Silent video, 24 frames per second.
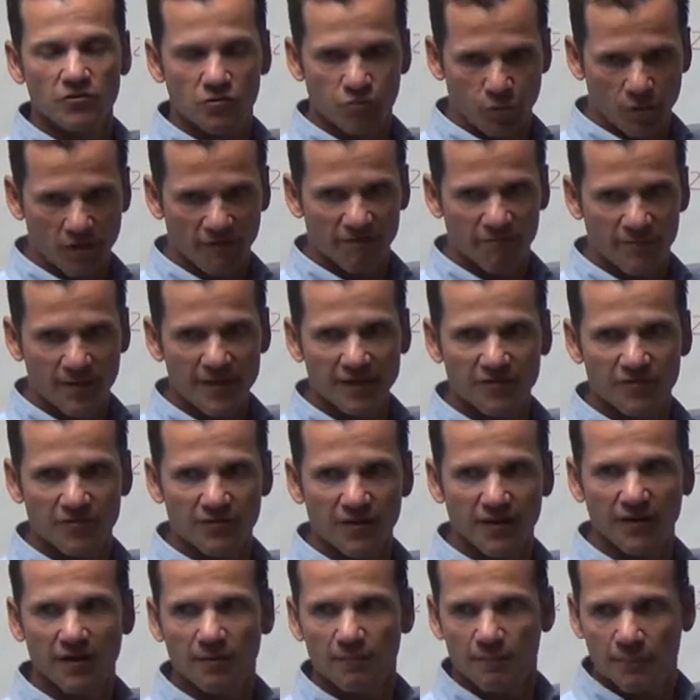12 bits
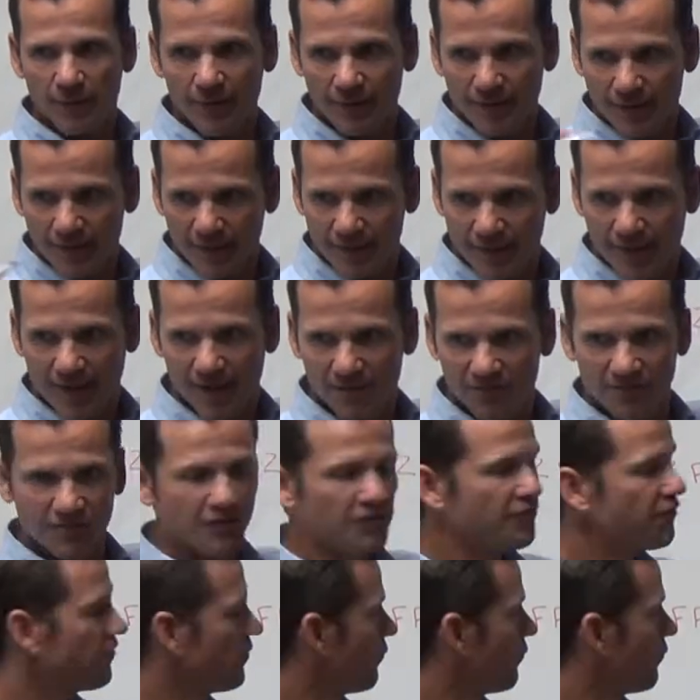there, but in essence,